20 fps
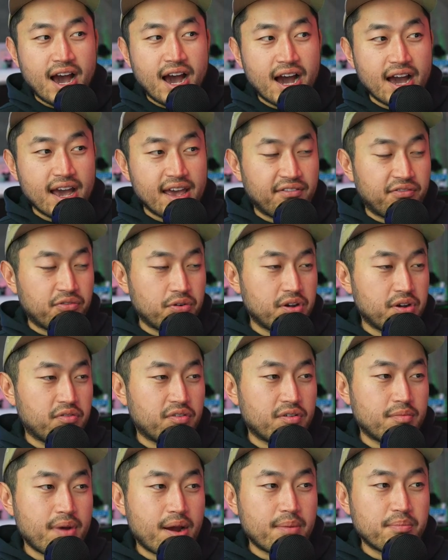If we
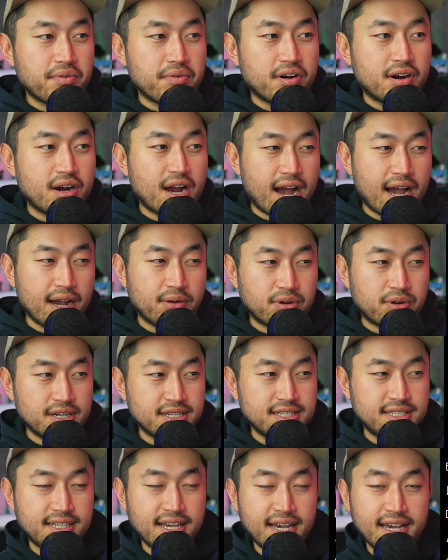remember, I want
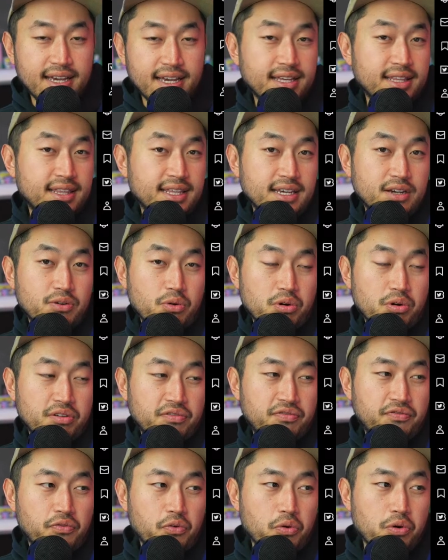to say the
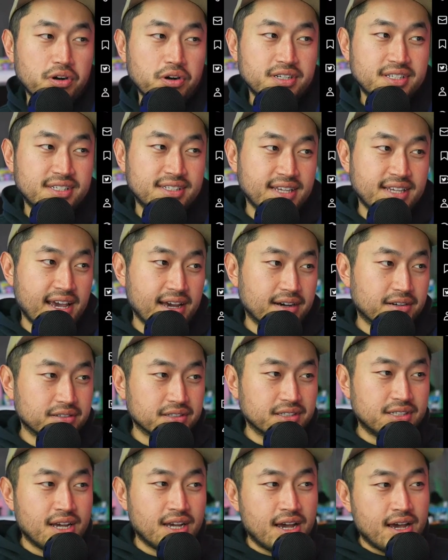quarter four
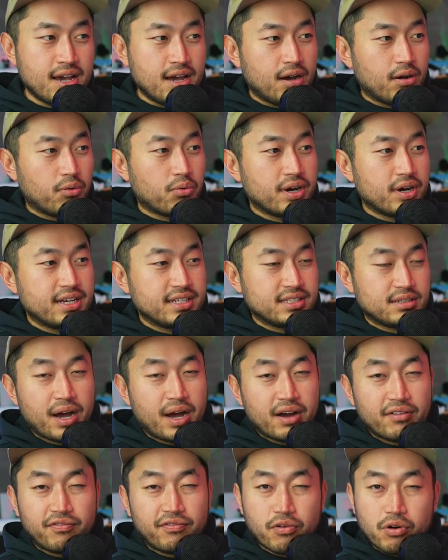sales was
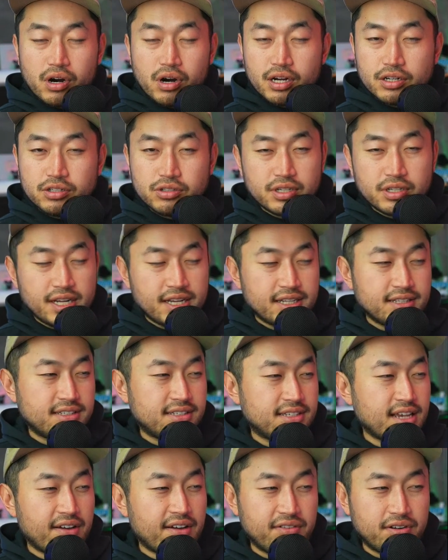about
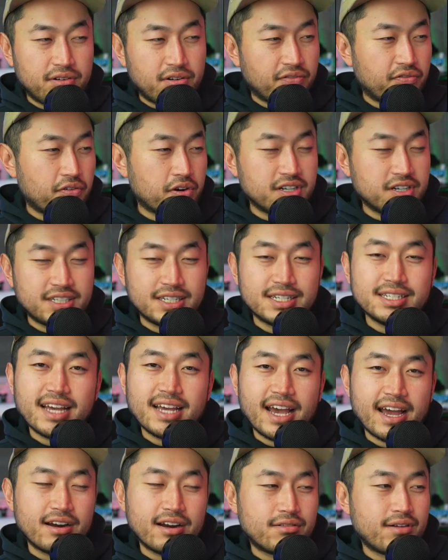407 or
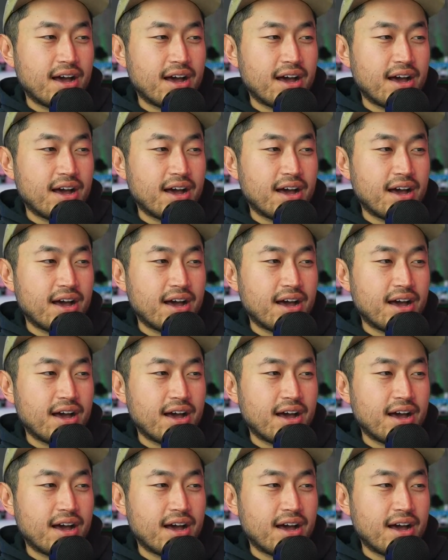410